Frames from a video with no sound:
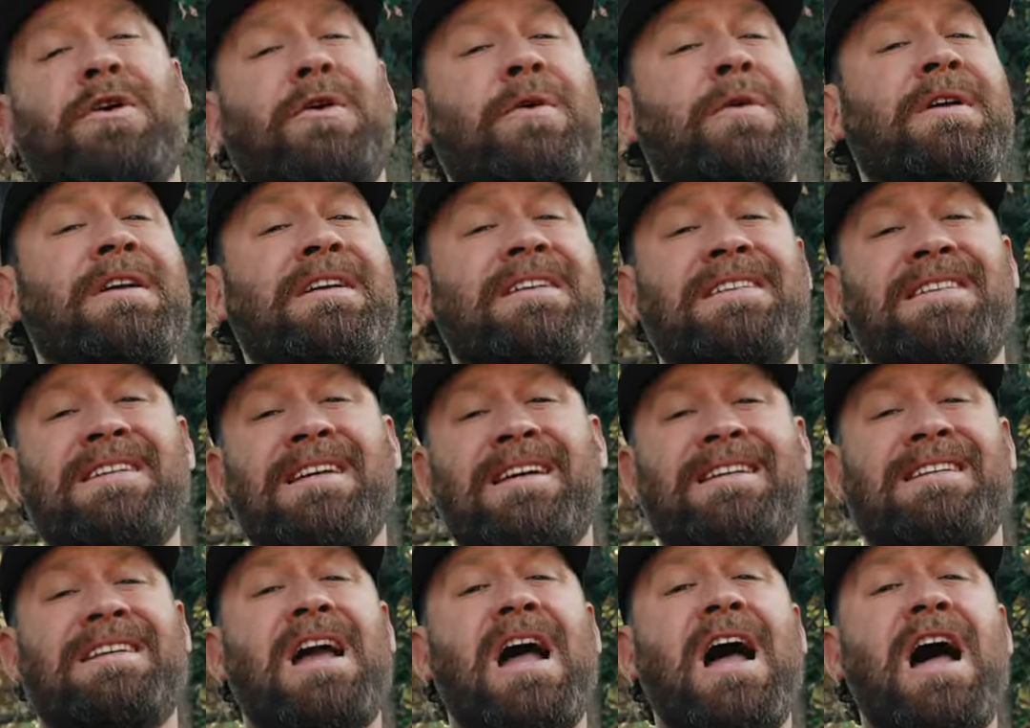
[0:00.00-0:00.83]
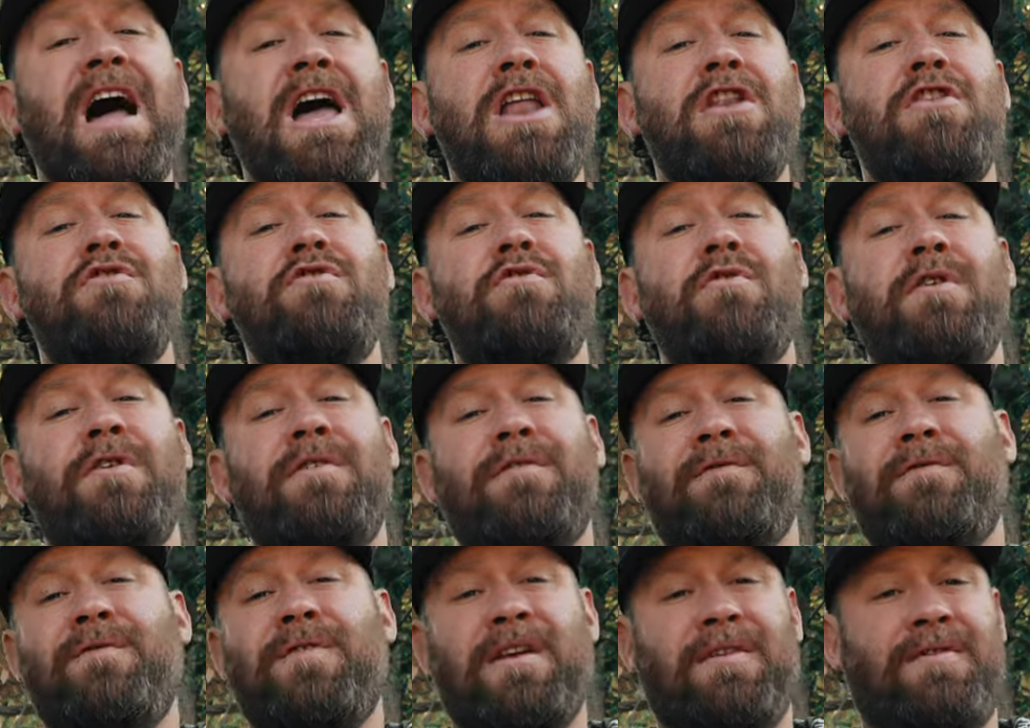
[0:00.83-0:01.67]

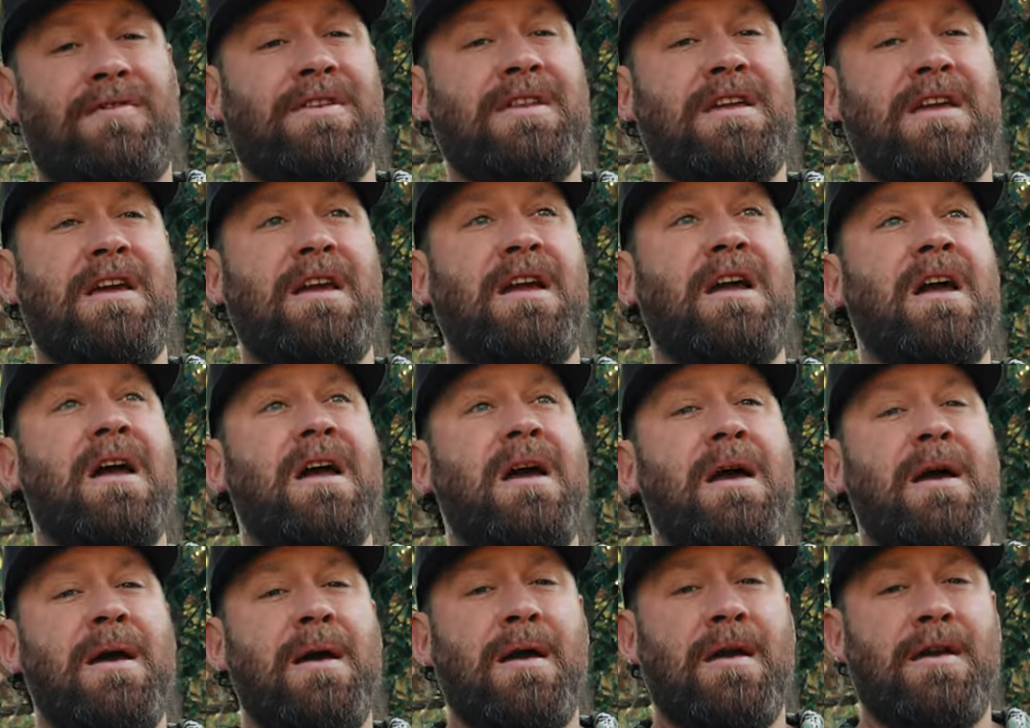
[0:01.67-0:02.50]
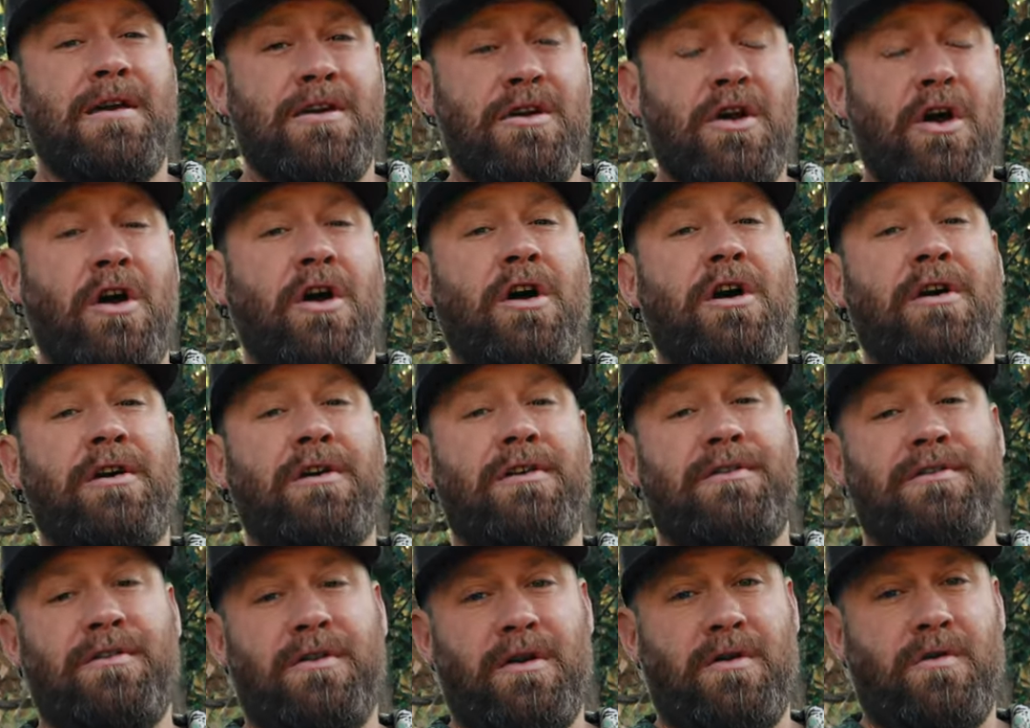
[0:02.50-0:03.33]
3,650
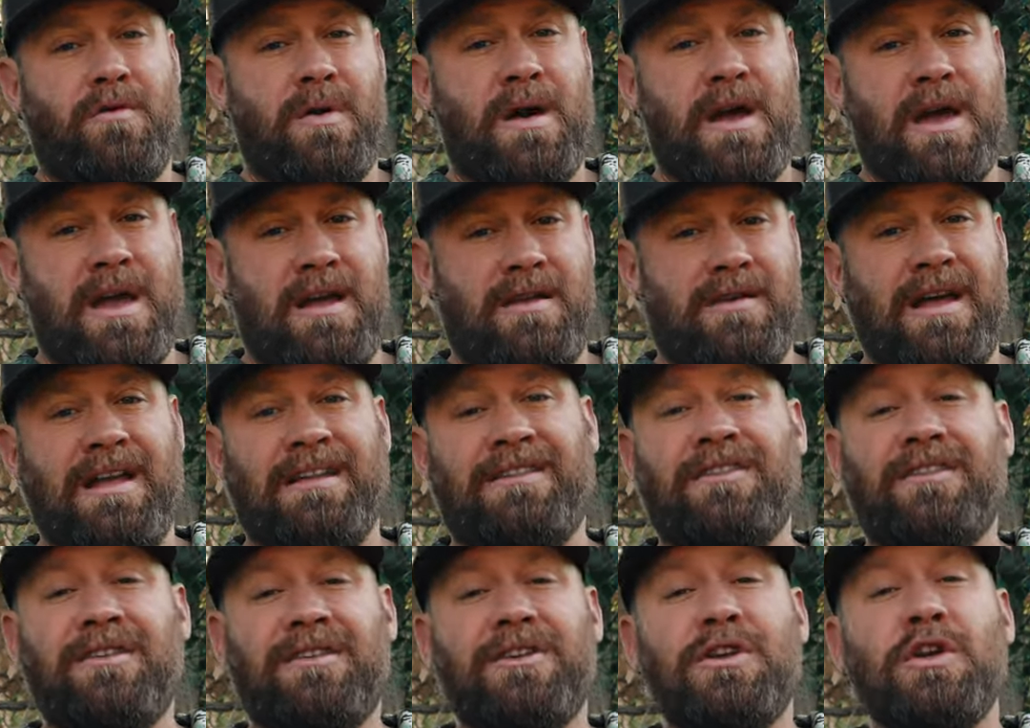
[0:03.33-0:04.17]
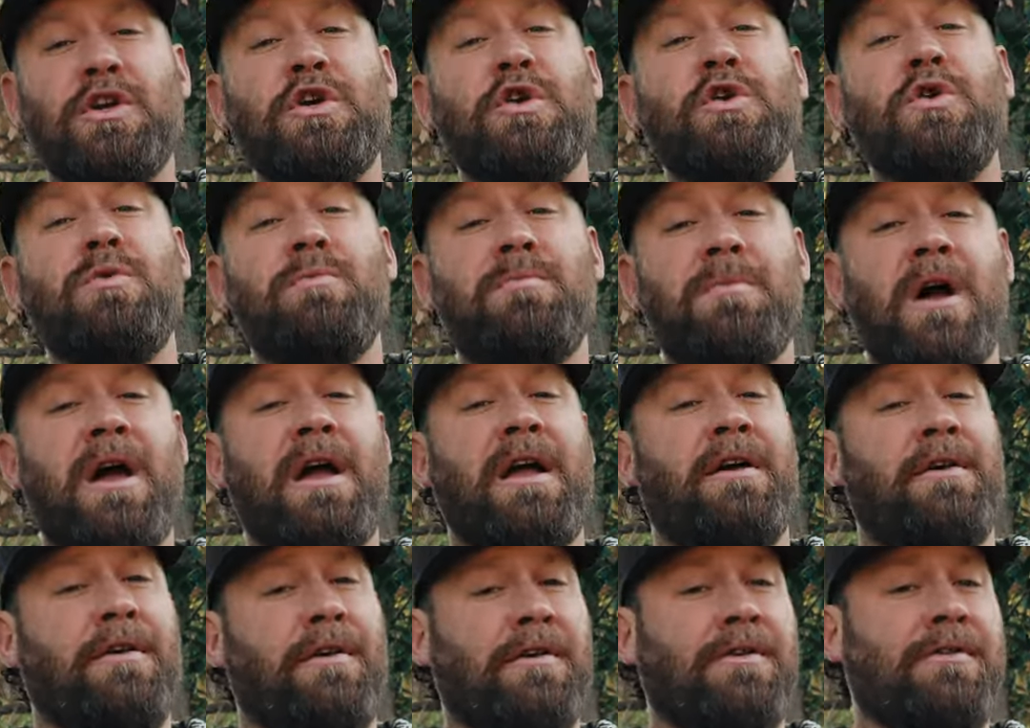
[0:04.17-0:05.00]
yards away. That's two
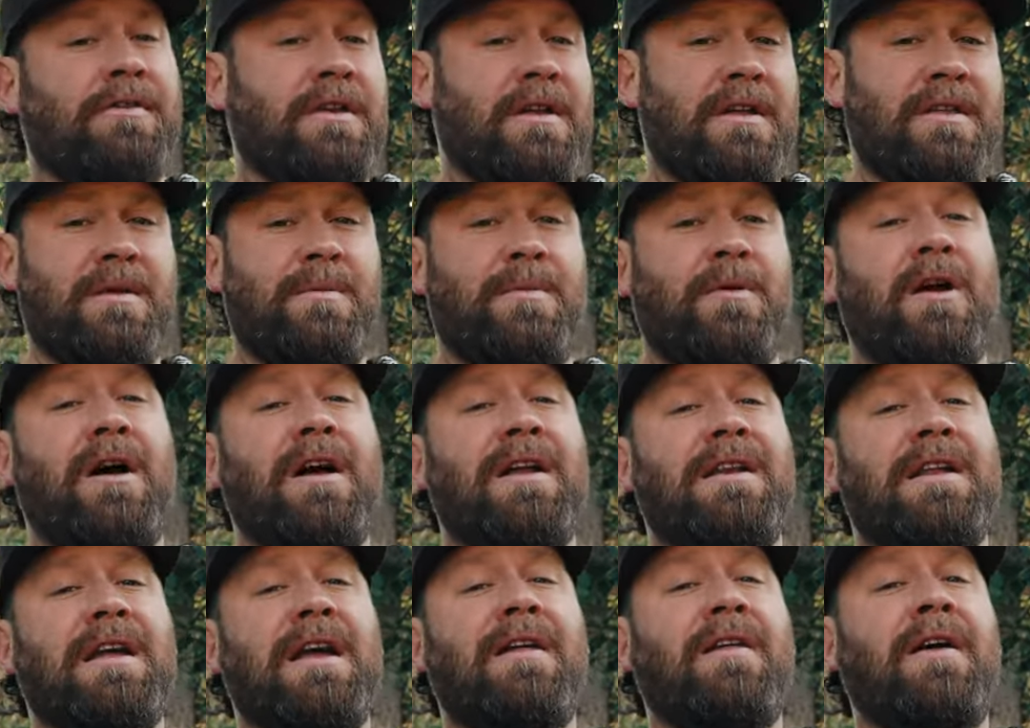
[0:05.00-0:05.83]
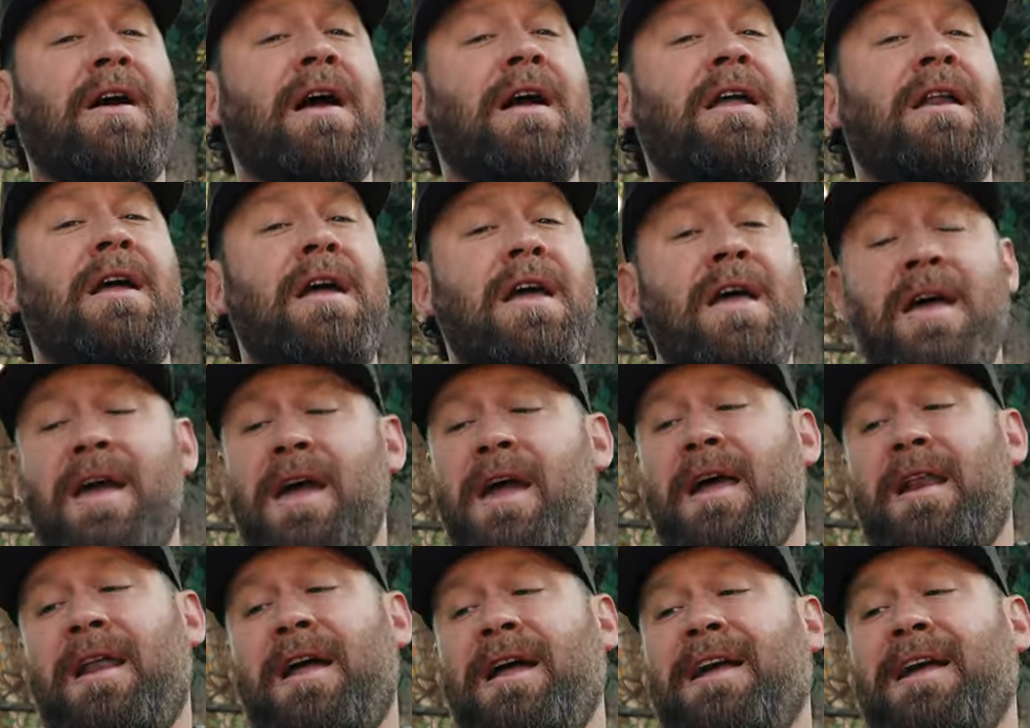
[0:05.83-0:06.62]
miles in the broad daylight, and